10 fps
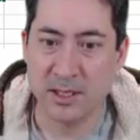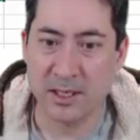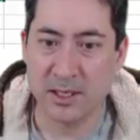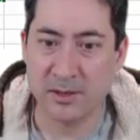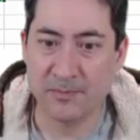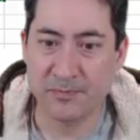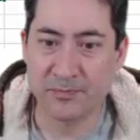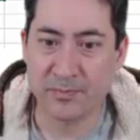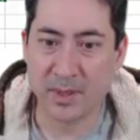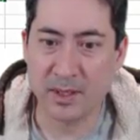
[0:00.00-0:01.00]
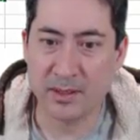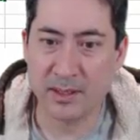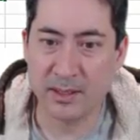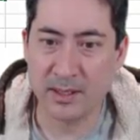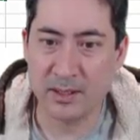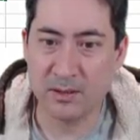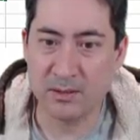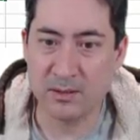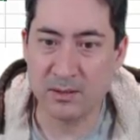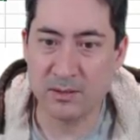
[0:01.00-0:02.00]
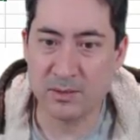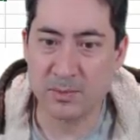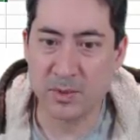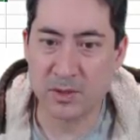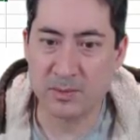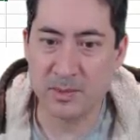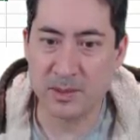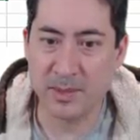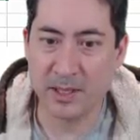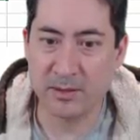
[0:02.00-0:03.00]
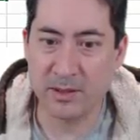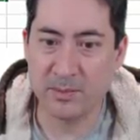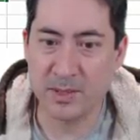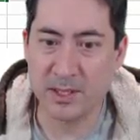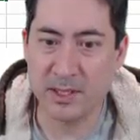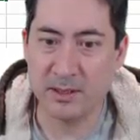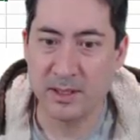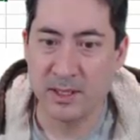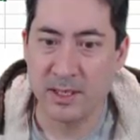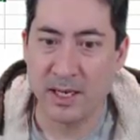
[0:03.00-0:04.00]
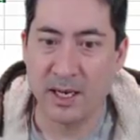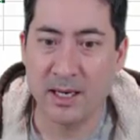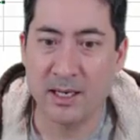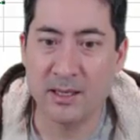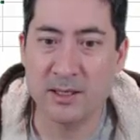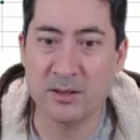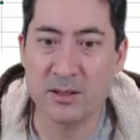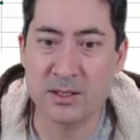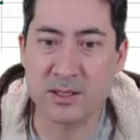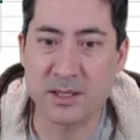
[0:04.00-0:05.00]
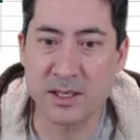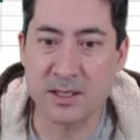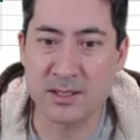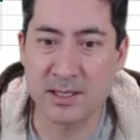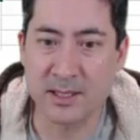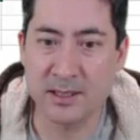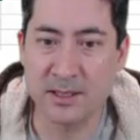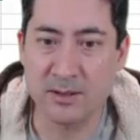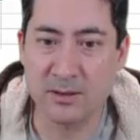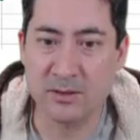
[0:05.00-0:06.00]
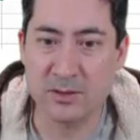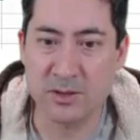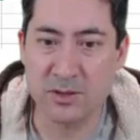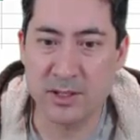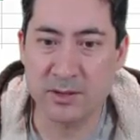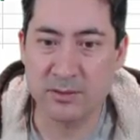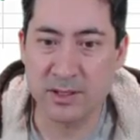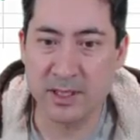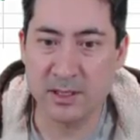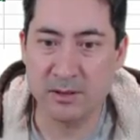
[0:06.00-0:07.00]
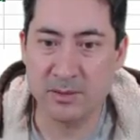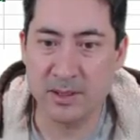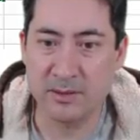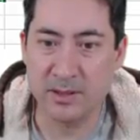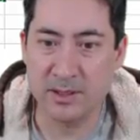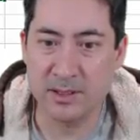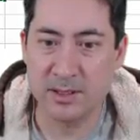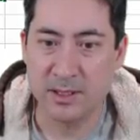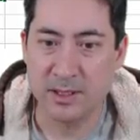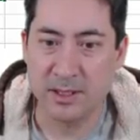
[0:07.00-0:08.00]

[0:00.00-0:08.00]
Um, that'll get you in approximately about 30%. Uh, and then I'd, uh, secondly, I'd concentrate on the yellow areas.